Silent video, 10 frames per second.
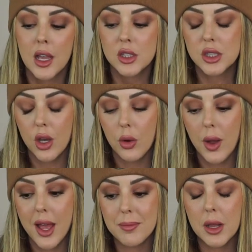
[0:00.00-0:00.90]
so
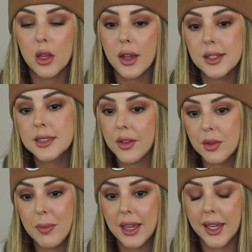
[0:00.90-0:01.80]
a lot of the stuff in
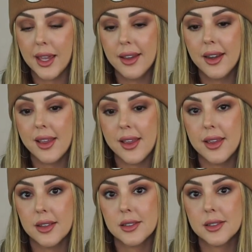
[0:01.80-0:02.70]
my kit
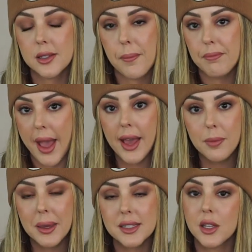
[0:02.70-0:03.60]
is MAC
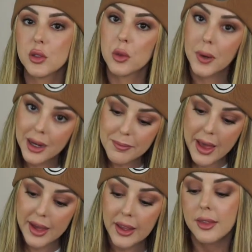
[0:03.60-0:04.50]
because I used to work at
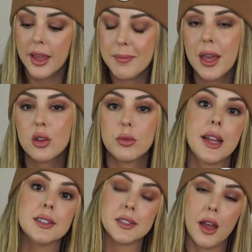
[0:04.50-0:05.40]
MAC. They make
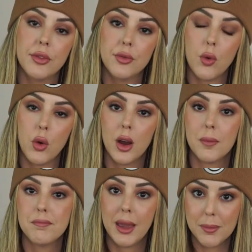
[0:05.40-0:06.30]
great stuff
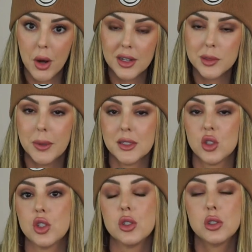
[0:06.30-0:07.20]
for makeup artists because
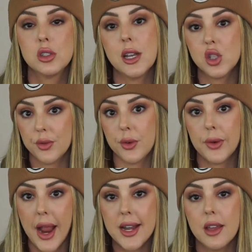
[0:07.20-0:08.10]
there's just such a
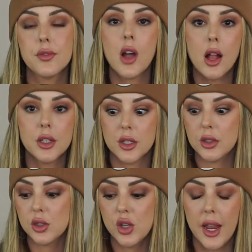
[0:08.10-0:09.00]
variety of
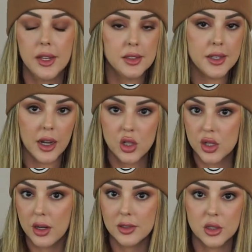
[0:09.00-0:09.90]
colors, shades,
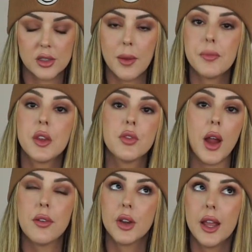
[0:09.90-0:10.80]
textures. There's something for
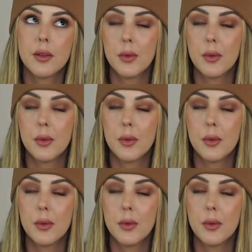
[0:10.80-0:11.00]
every